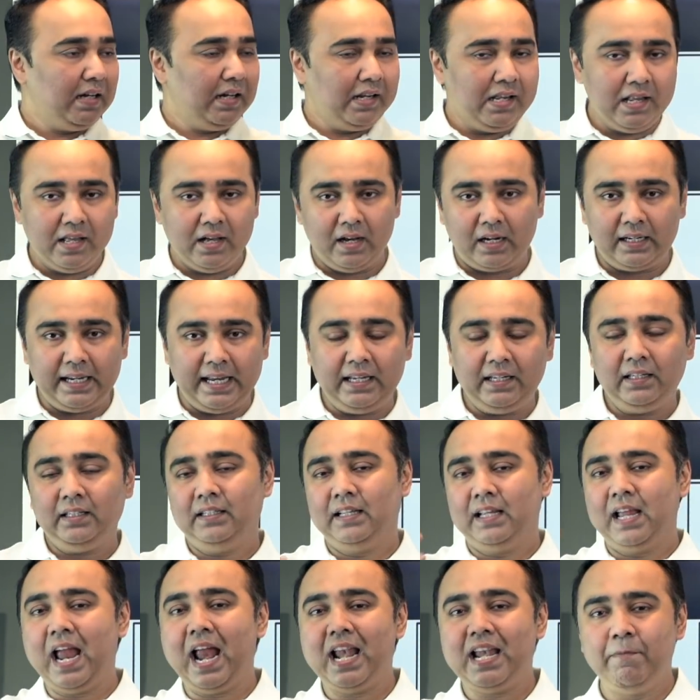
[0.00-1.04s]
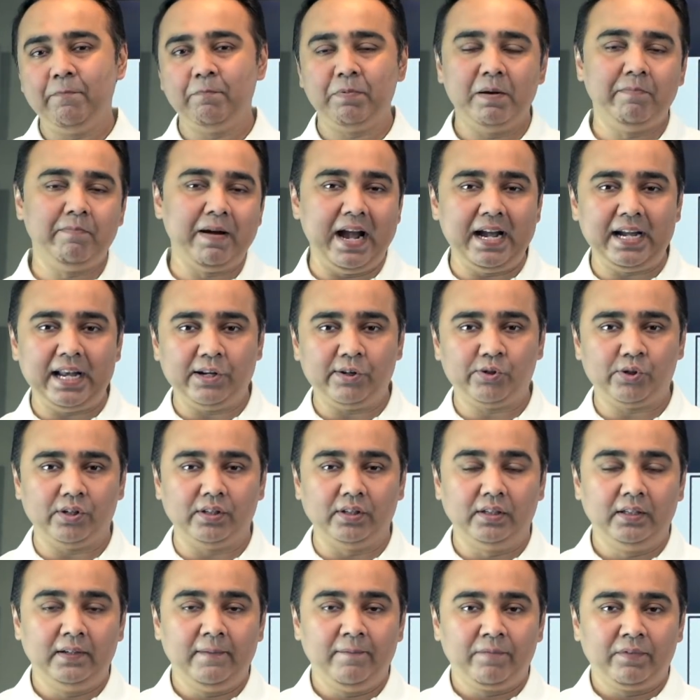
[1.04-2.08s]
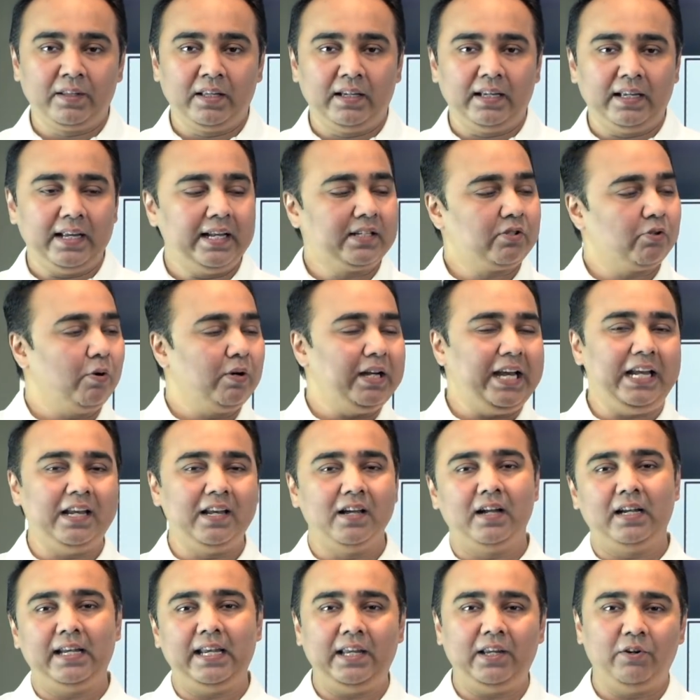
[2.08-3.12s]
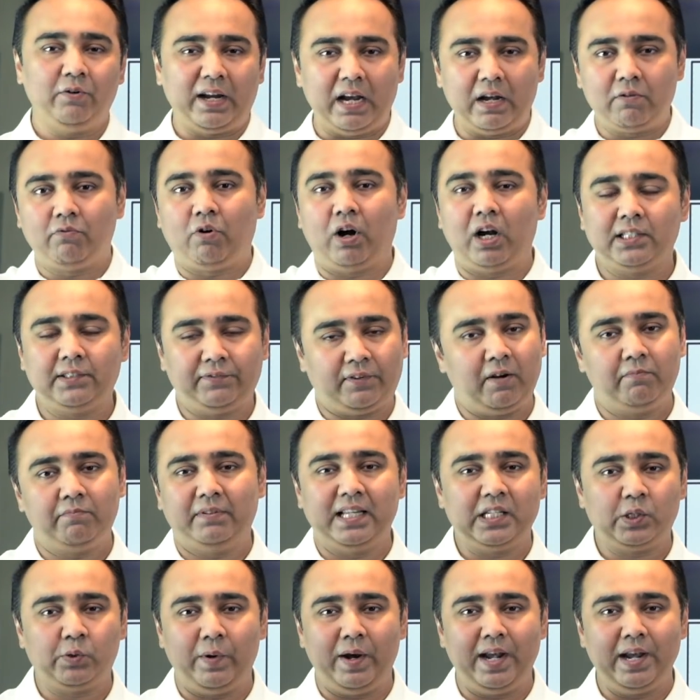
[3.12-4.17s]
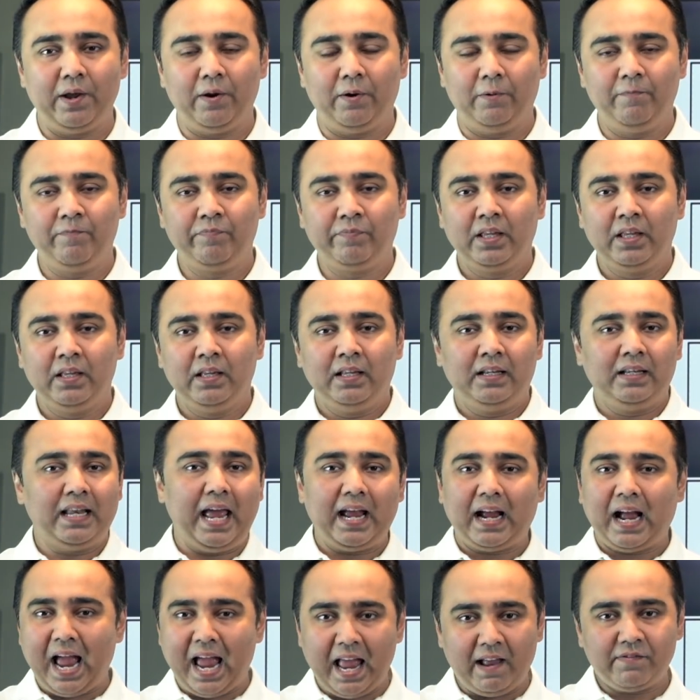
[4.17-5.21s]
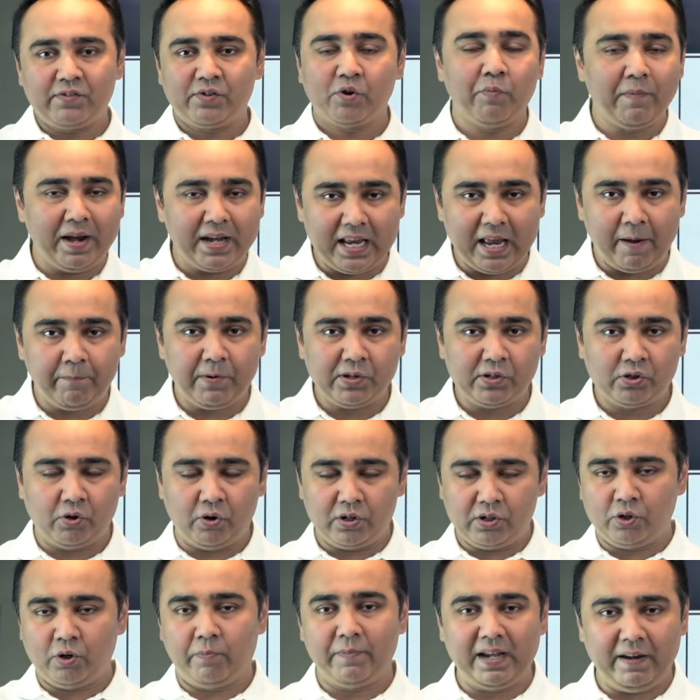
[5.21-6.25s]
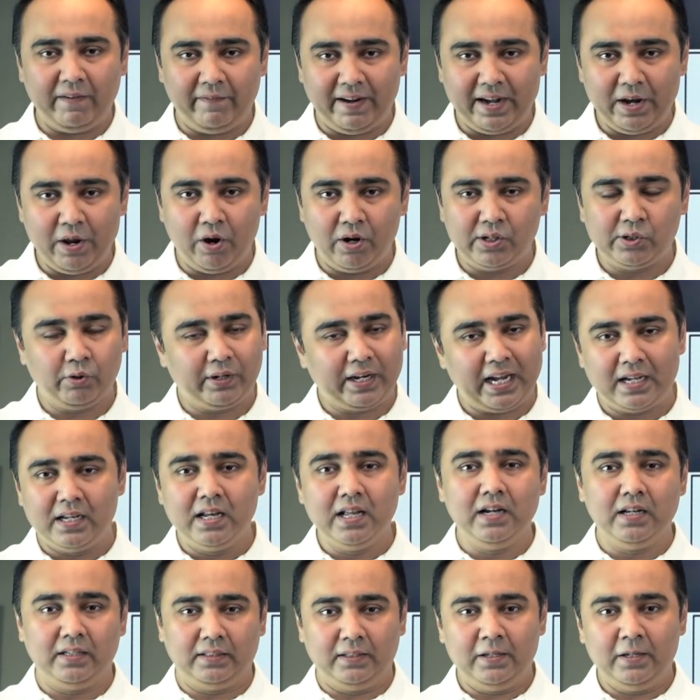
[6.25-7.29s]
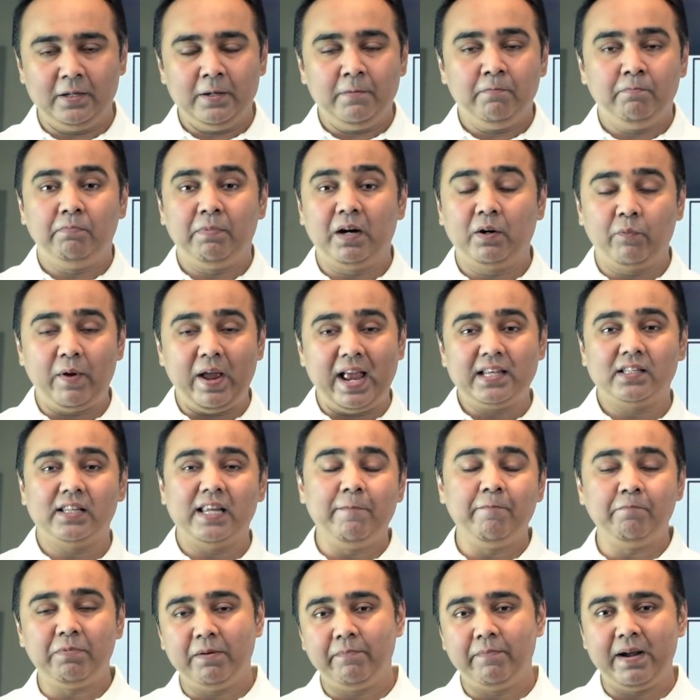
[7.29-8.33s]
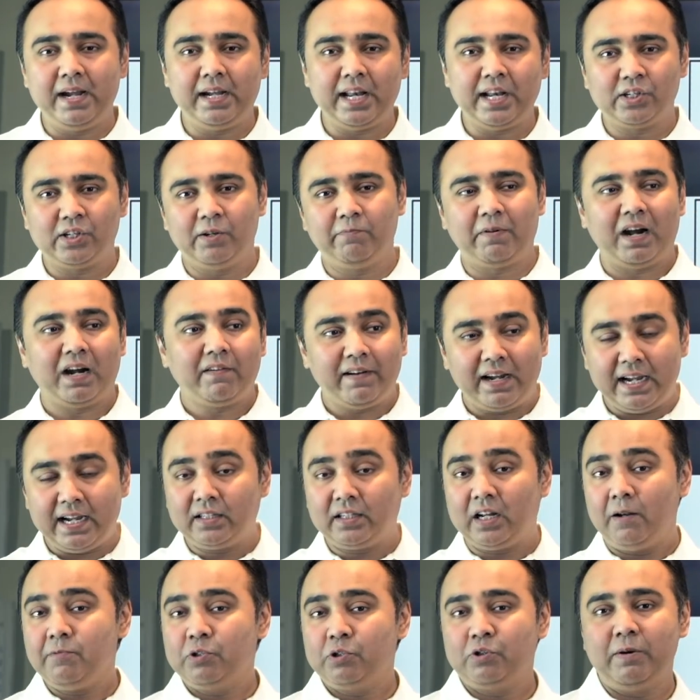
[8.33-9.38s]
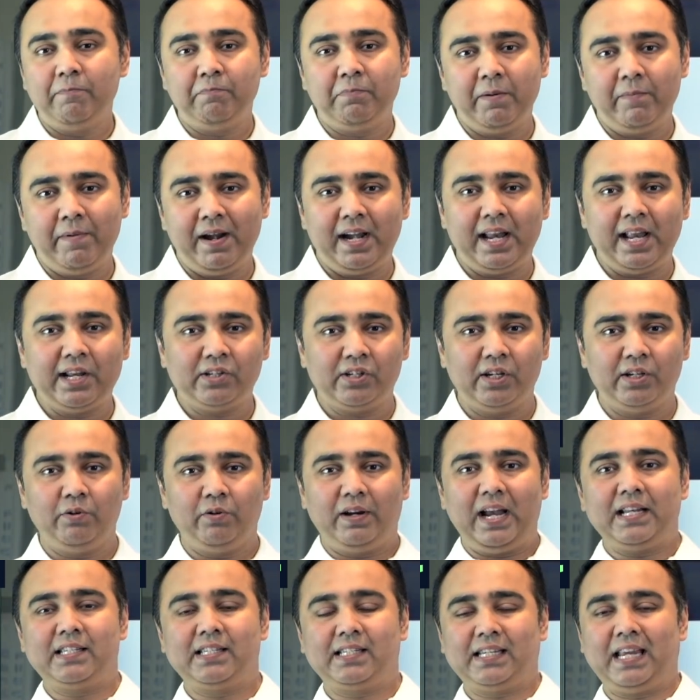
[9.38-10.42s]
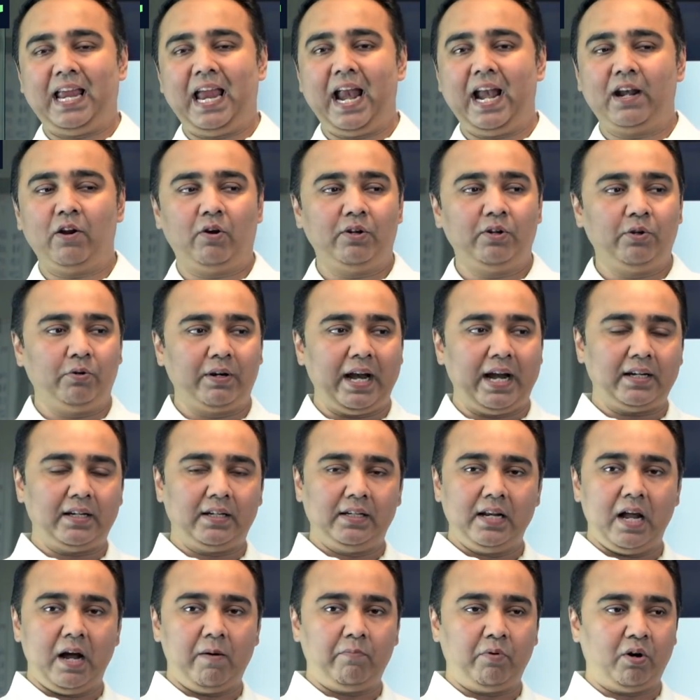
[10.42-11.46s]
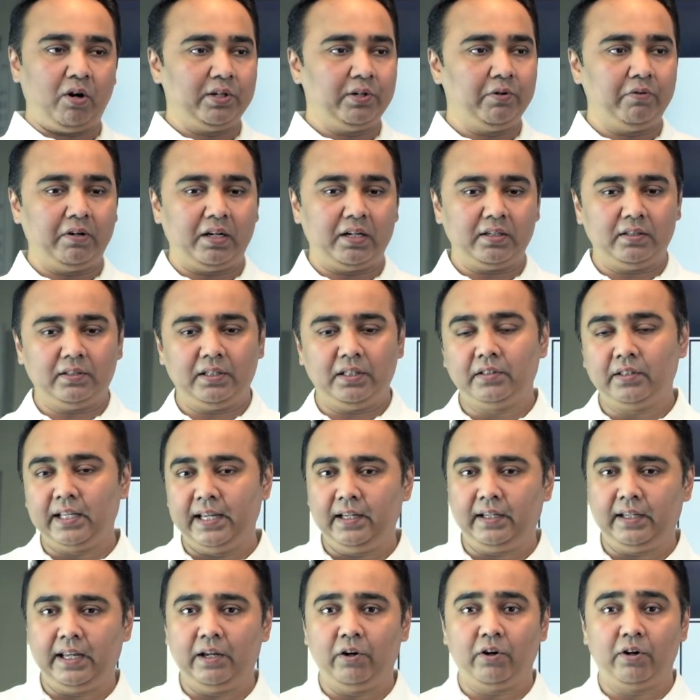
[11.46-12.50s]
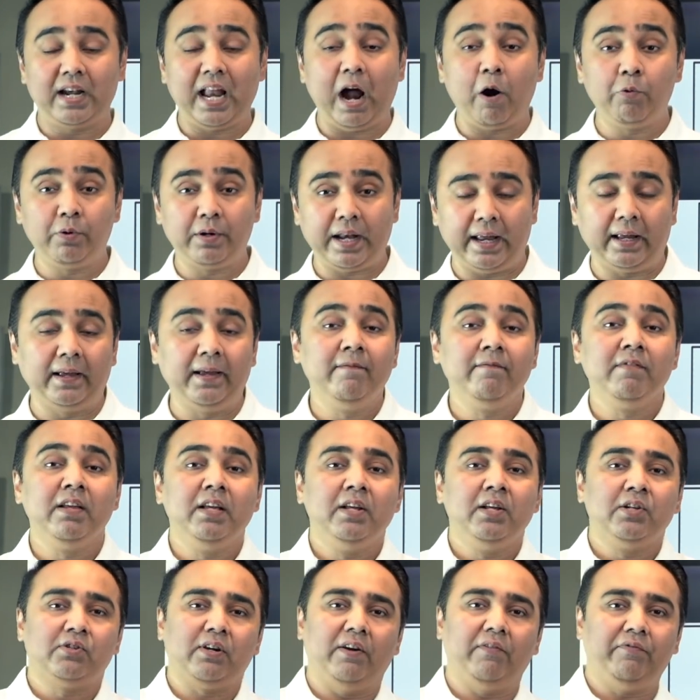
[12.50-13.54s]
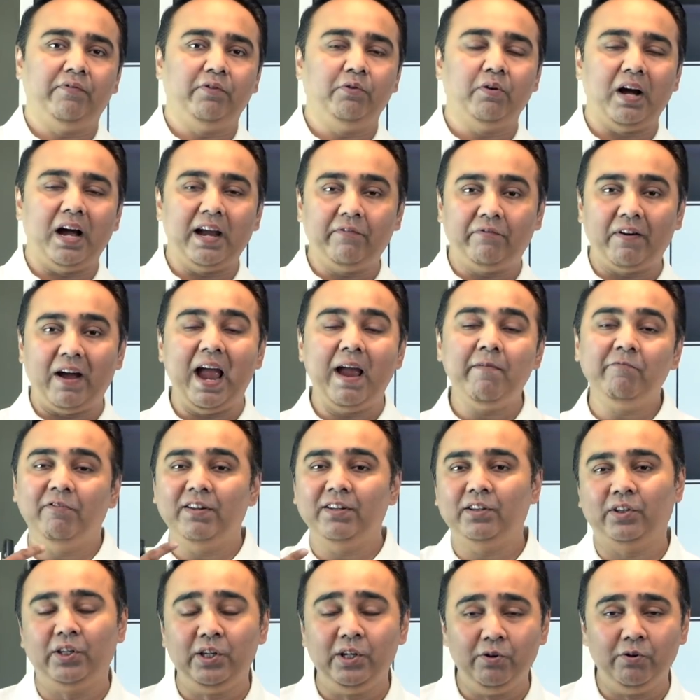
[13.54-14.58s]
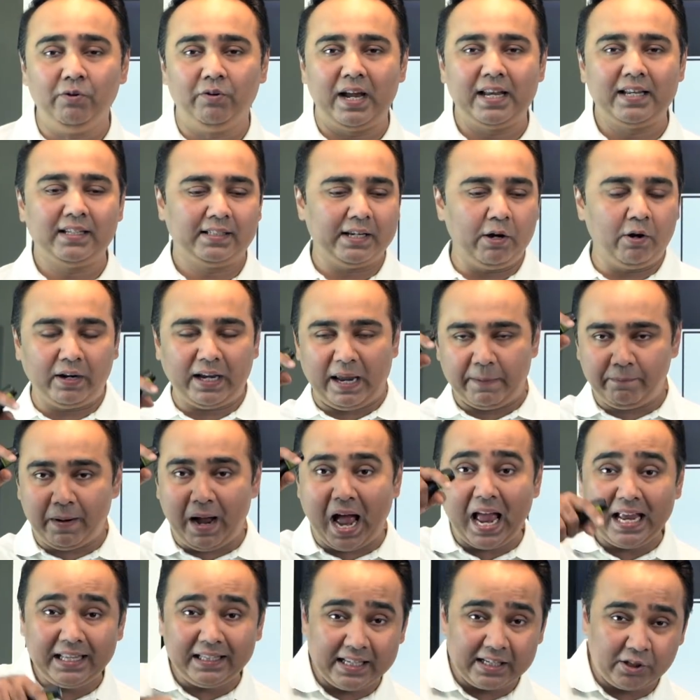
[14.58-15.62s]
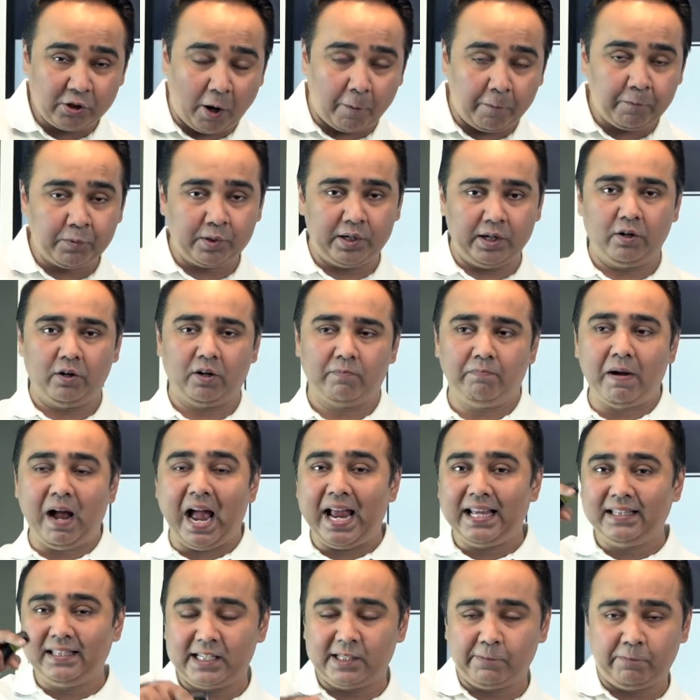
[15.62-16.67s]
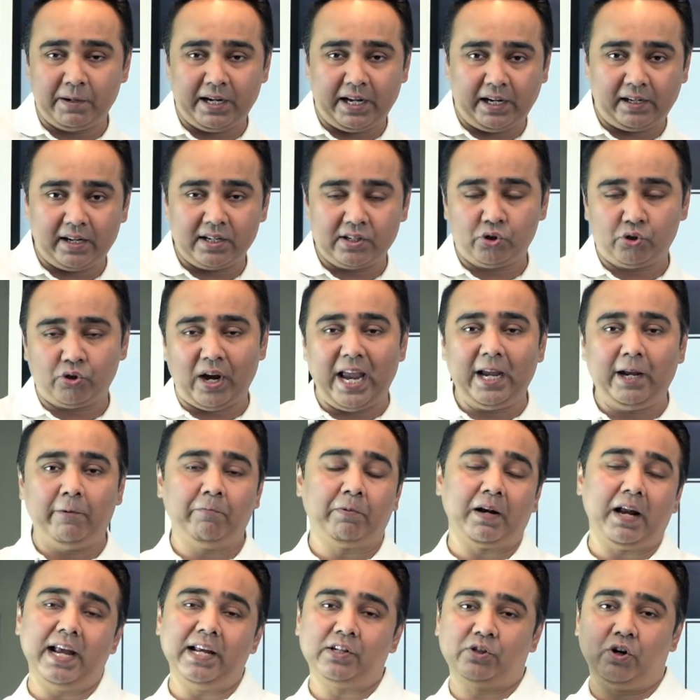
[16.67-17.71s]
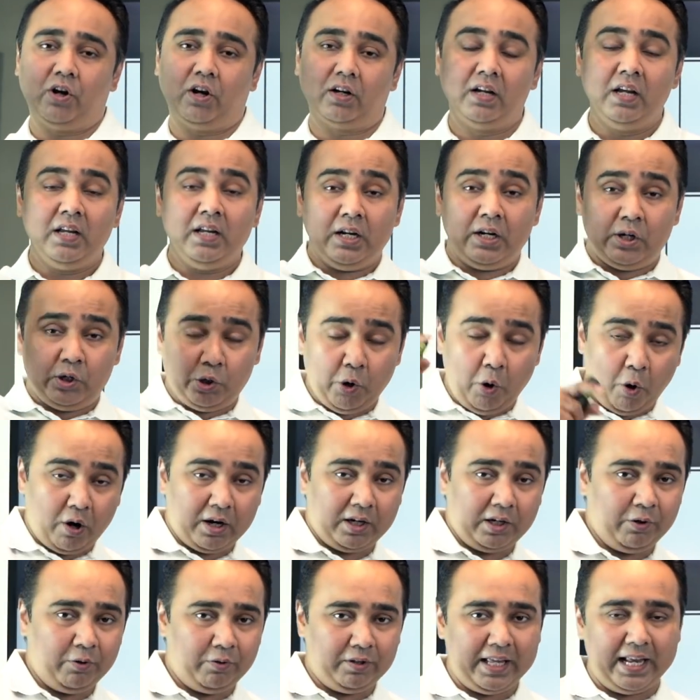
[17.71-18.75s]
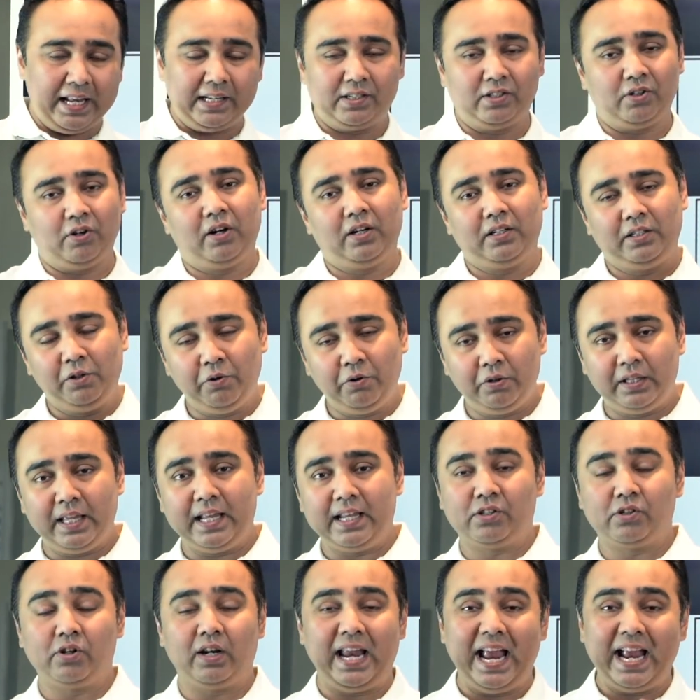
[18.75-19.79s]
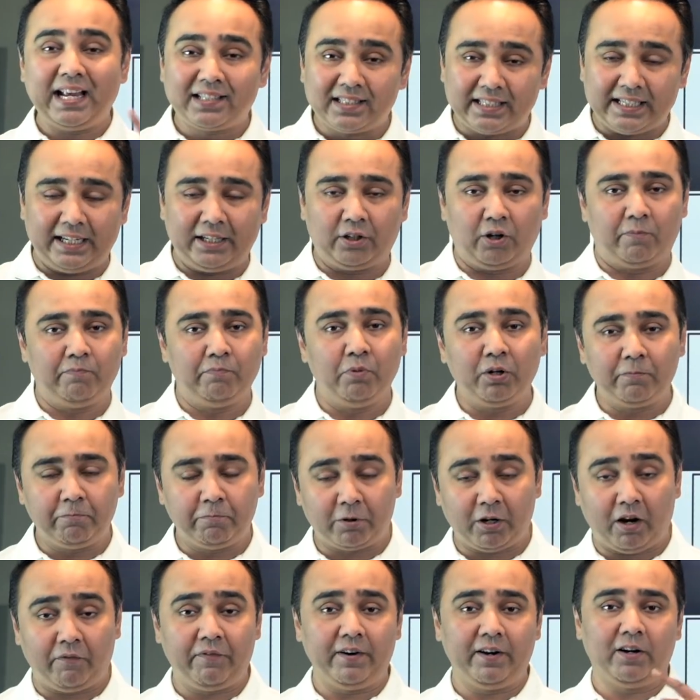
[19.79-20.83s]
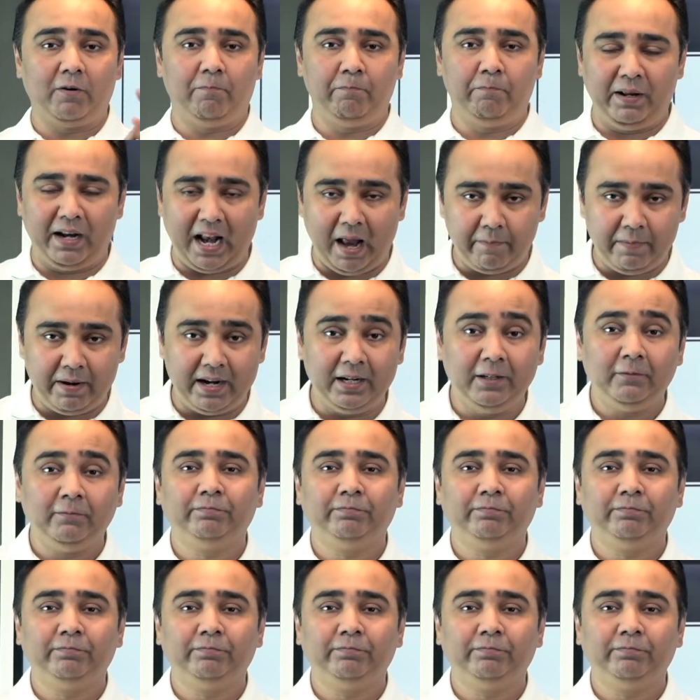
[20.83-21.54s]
learning and implementation. It's only learning you can watch from this video. Like I have so many episodes, so many videos, you can learn. But where's the implementation part? When it comes to implementation, you get scared or you get numb or you're thinking or doubting. So if I'm with you and say, okay, buy this option or buy this particular strike price or don't do this or exit or book profit or pyramid,